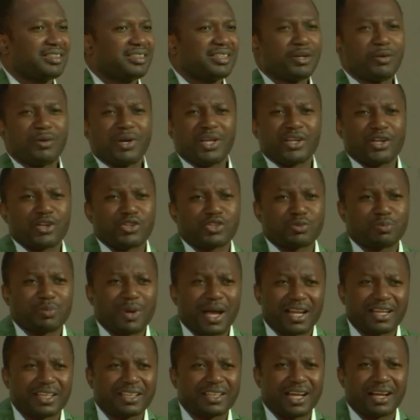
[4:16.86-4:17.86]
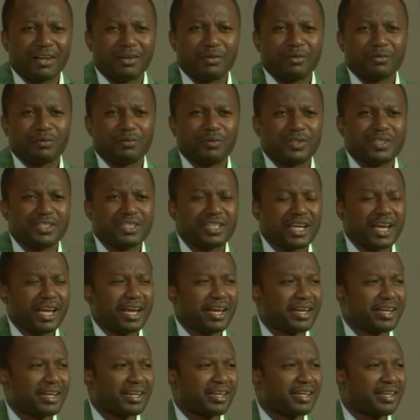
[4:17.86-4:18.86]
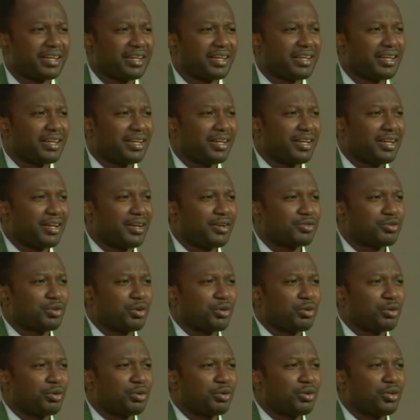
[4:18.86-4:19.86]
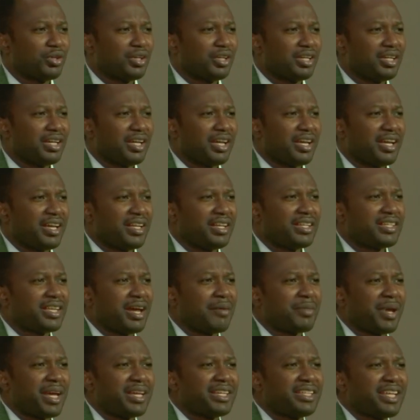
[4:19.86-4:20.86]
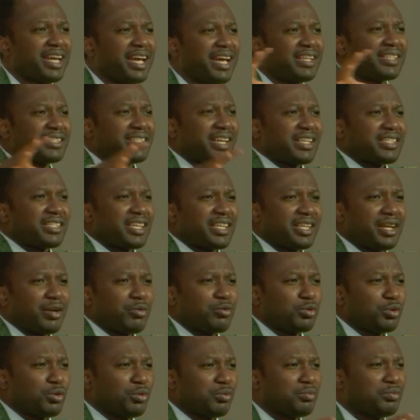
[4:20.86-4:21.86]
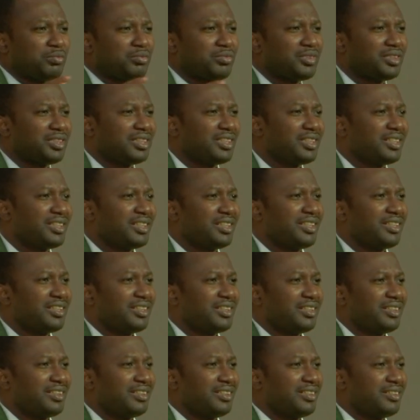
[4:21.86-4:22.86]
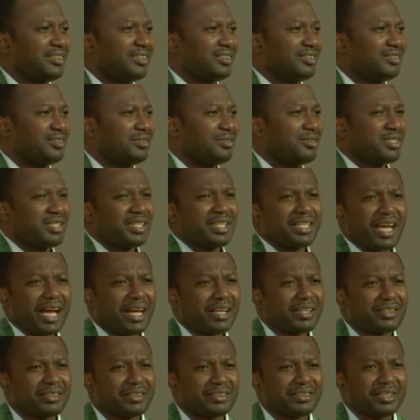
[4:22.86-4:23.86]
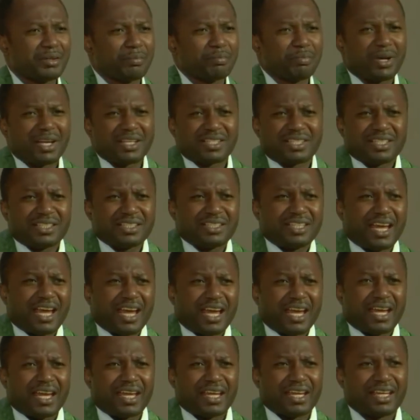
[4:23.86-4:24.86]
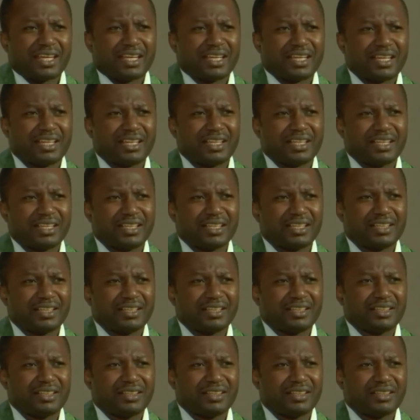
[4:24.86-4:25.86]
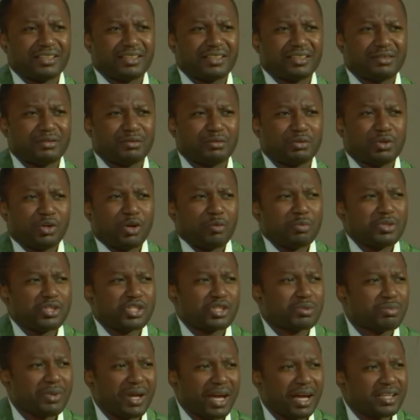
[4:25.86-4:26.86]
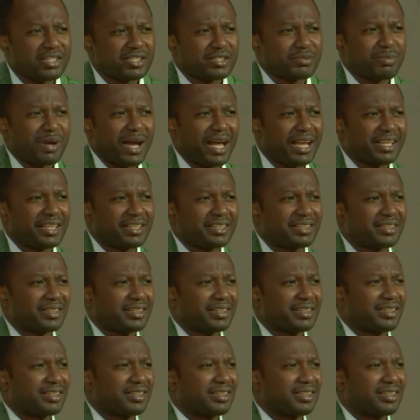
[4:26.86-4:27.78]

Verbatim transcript: they were not smiling with her. And so, anytime that he enters any room, you see that the person there will not be smiling.